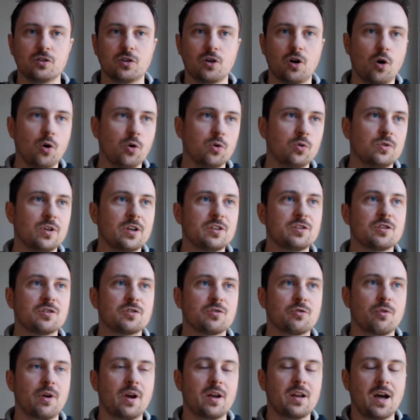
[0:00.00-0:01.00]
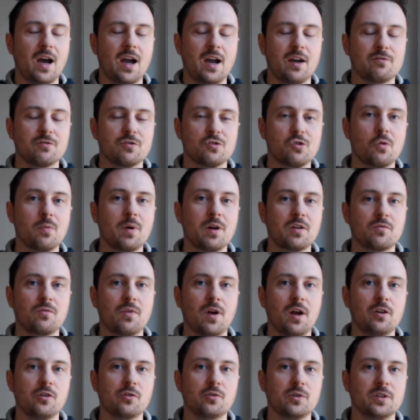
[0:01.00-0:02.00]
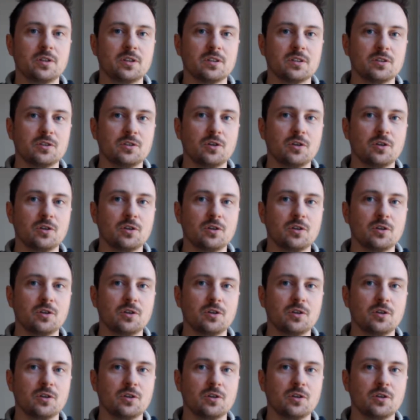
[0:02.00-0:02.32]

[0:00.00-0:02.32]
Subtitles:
oh, this is great, I have so much value here.